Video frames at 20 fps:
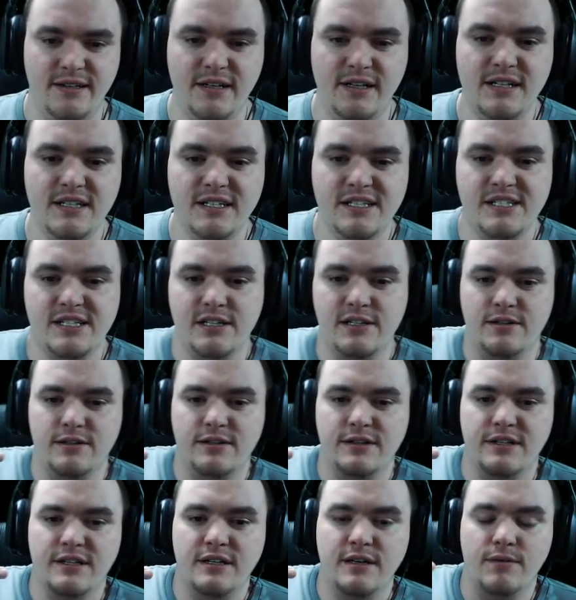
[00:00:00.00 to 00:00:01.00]

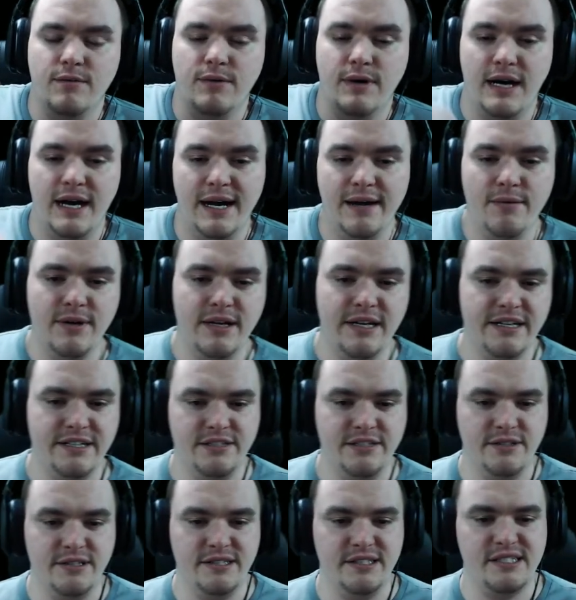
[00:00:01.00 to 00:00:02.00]
So what I want to
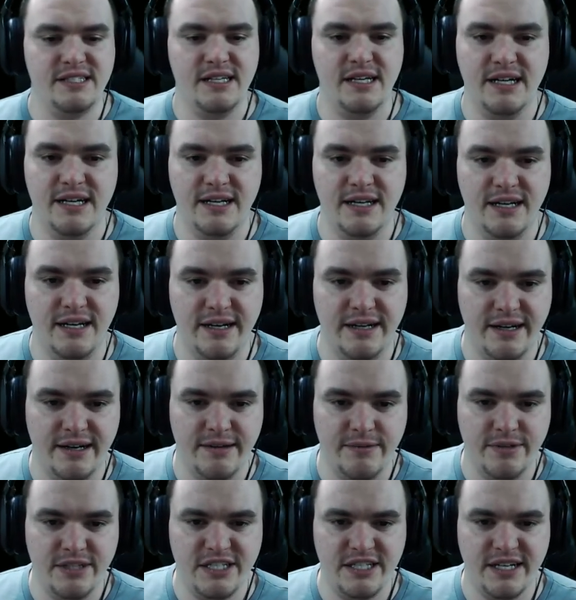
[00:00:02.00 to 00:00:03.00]
do is, I
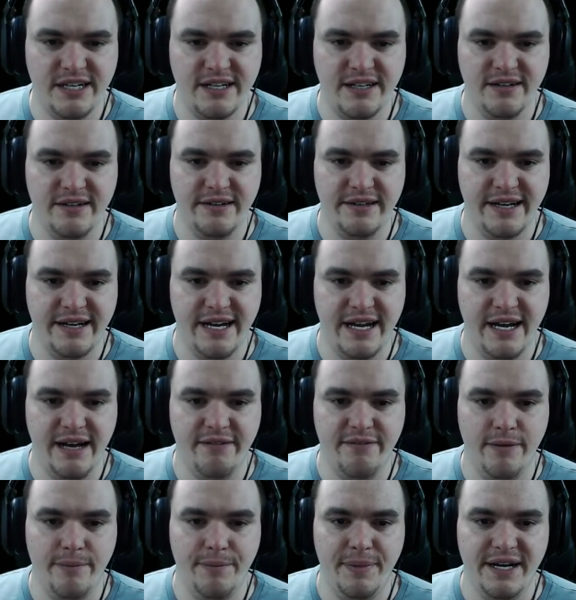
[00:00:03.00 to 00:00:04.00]
wish I could
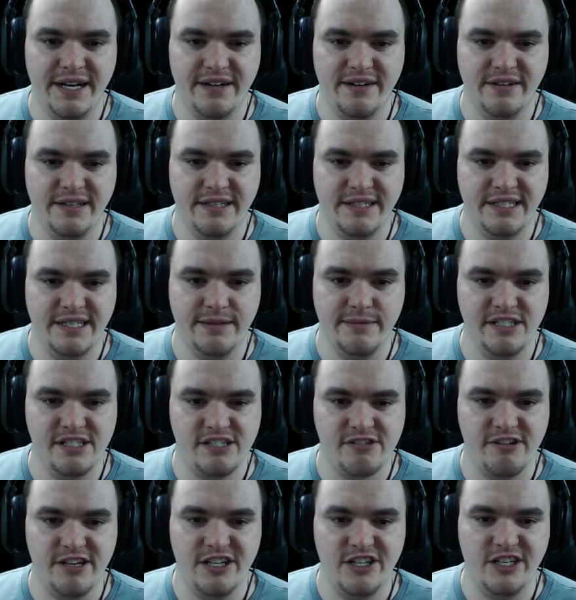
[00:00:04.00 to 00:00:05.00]
have a better
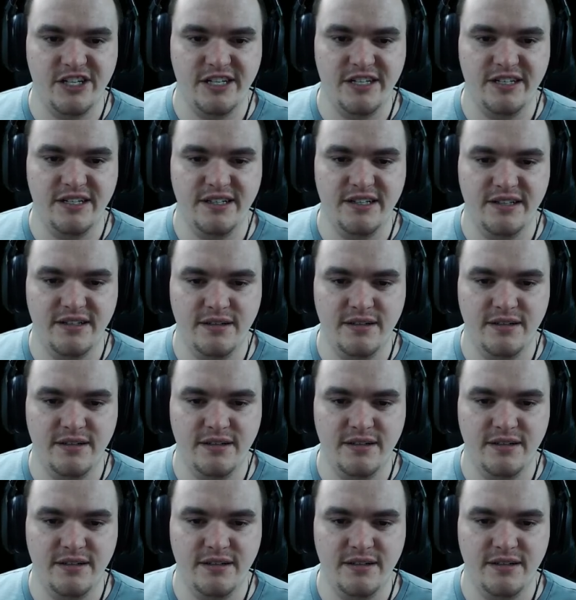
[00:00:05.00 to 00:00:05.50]
demonstration,